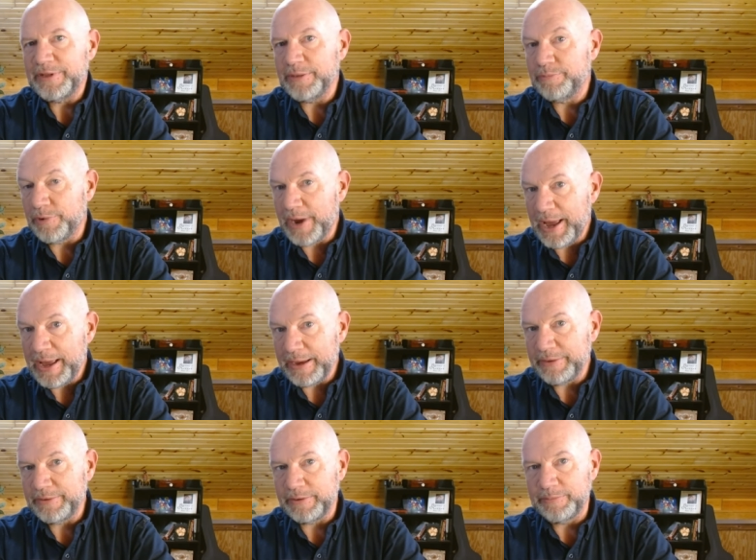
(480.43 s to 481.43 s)
he
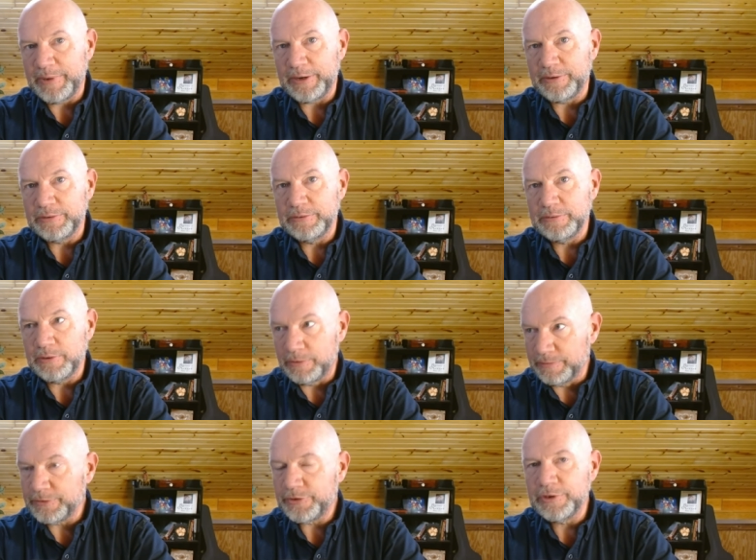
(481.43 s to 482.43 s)
bragged about
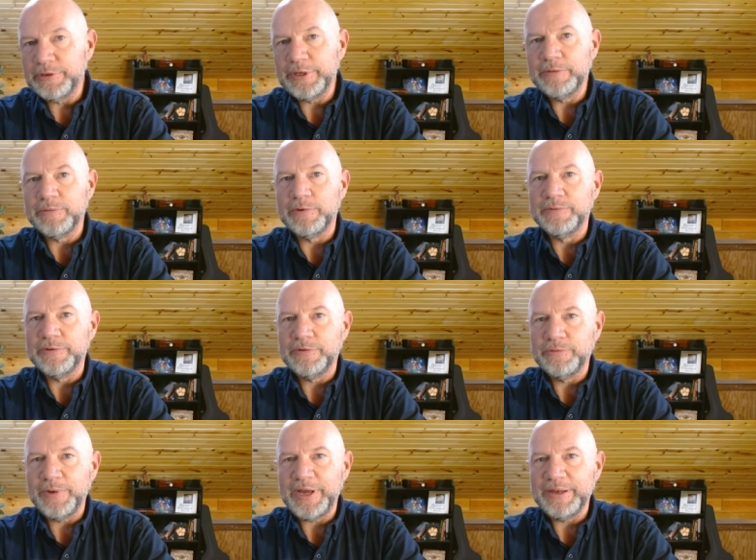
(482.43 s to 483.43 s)
overturning Roe
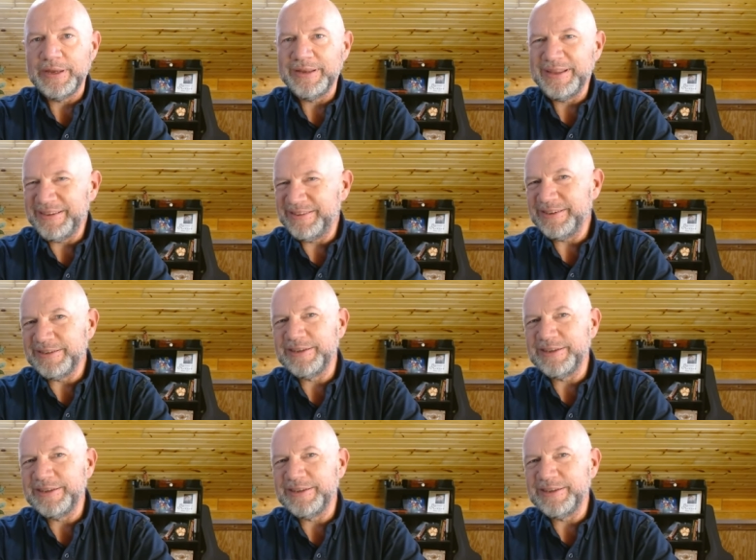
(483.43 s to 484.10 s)
versus Wade, and he still